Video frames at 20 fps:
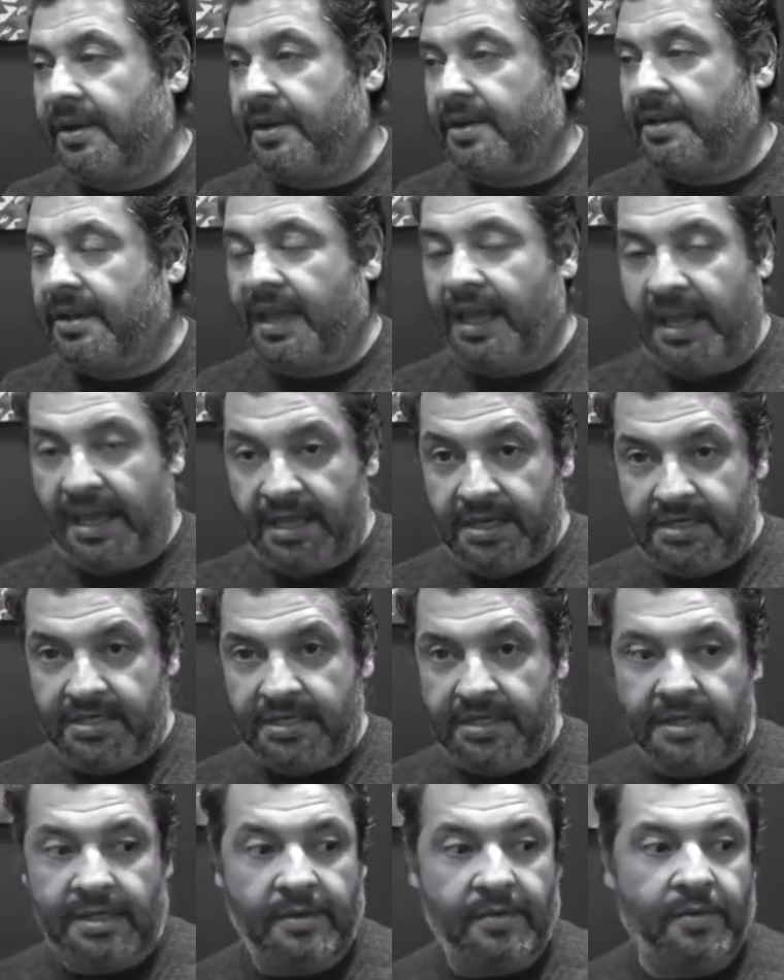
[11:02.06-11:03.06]
in
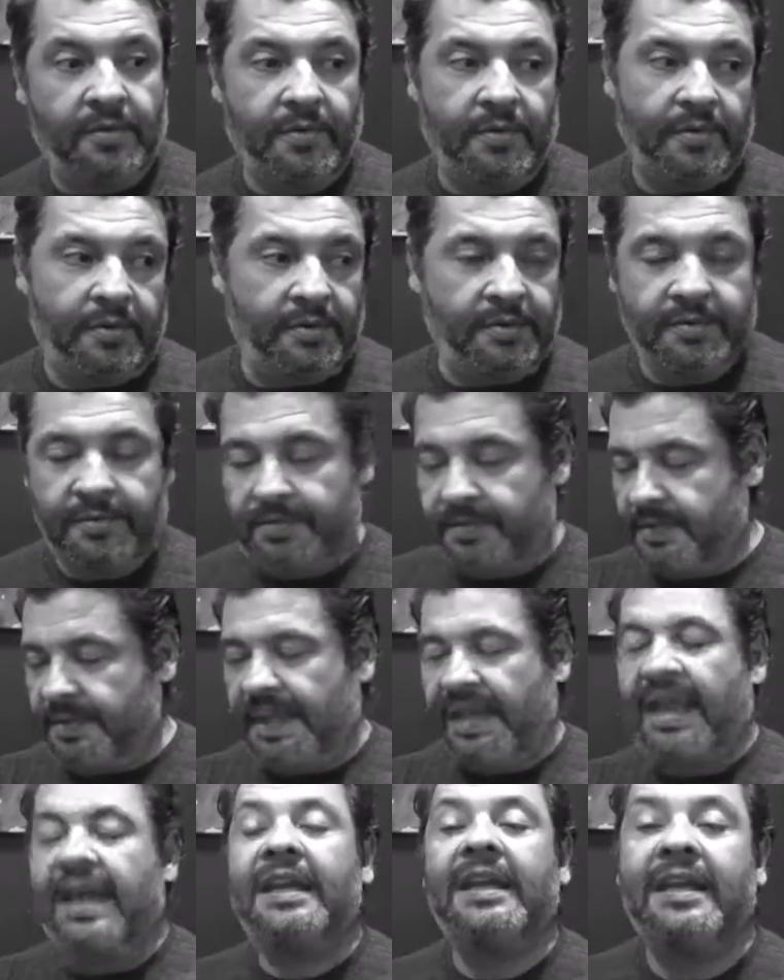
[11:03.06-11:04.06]
Asia or
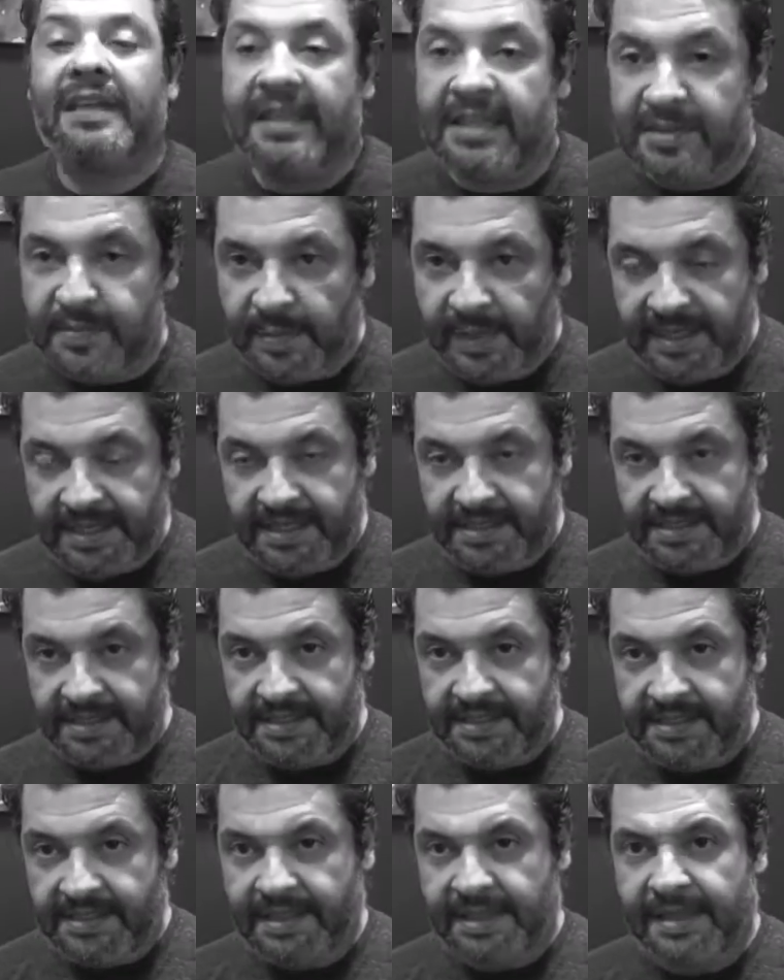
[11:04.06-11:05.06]
any of these
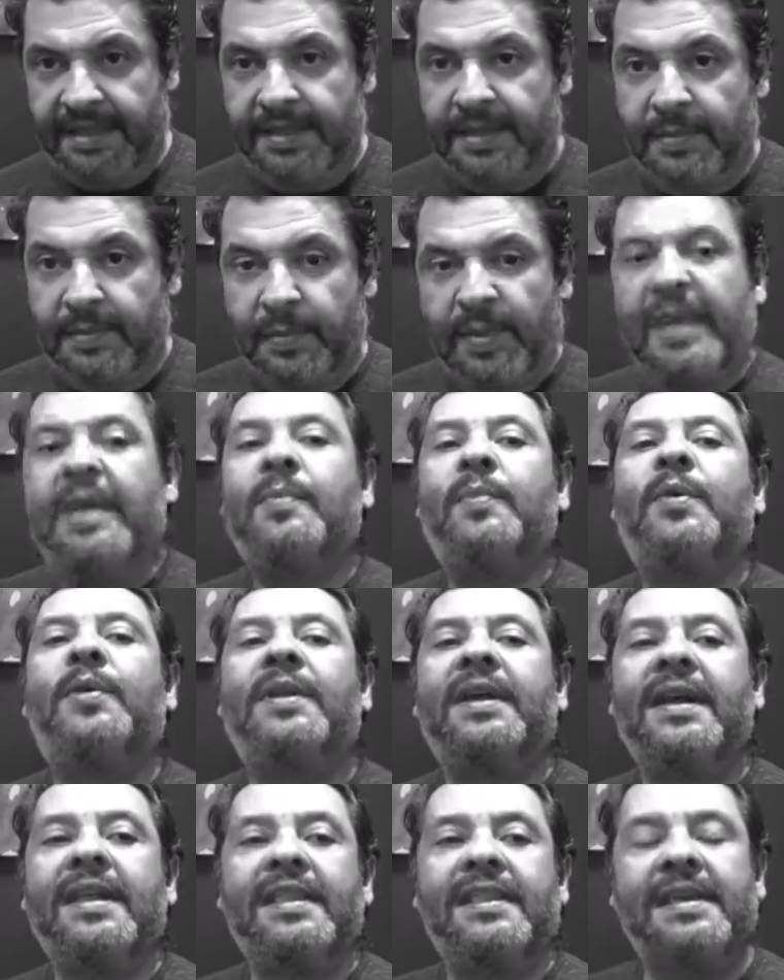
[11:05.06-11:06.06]
places, the
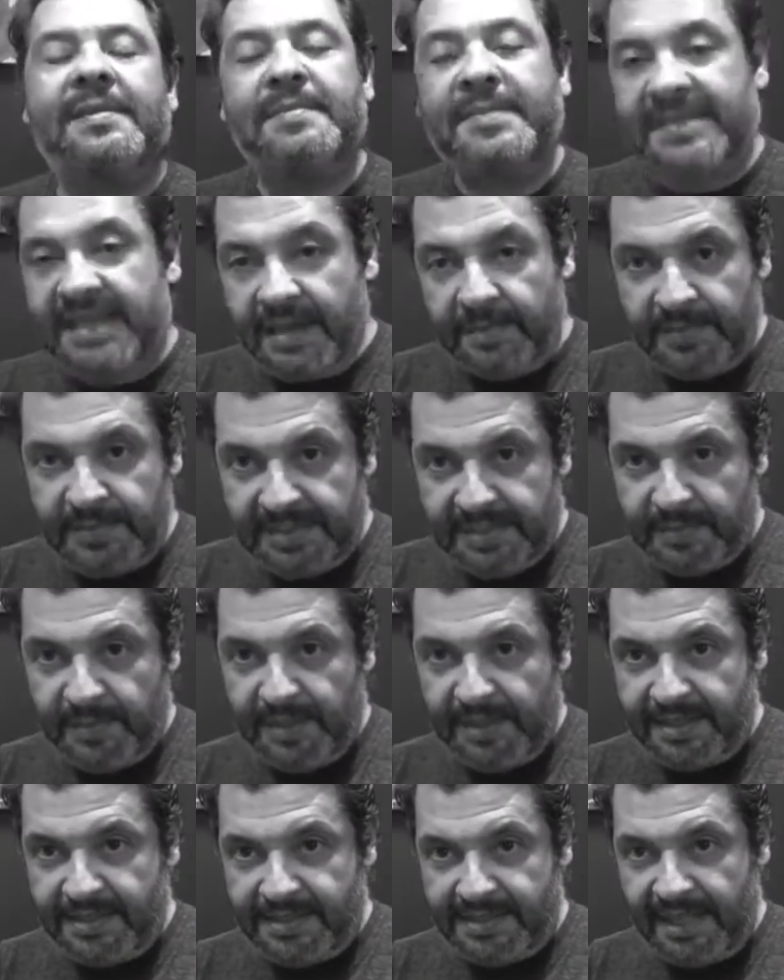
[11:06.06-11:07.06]
people in them tend to be
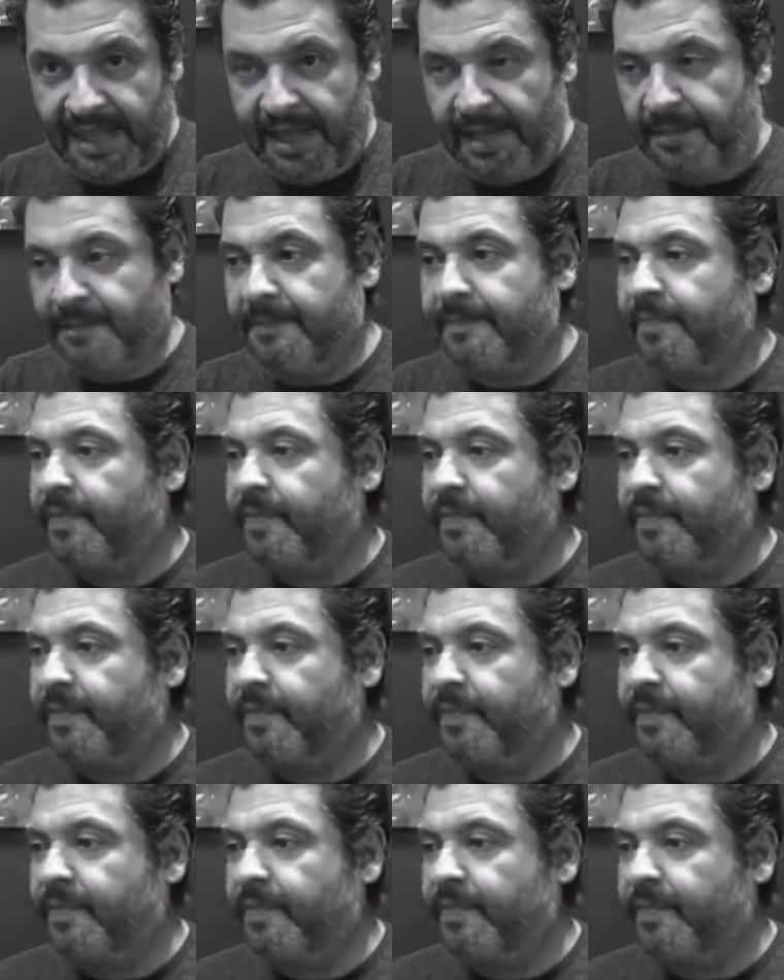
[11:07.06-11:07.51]
the same.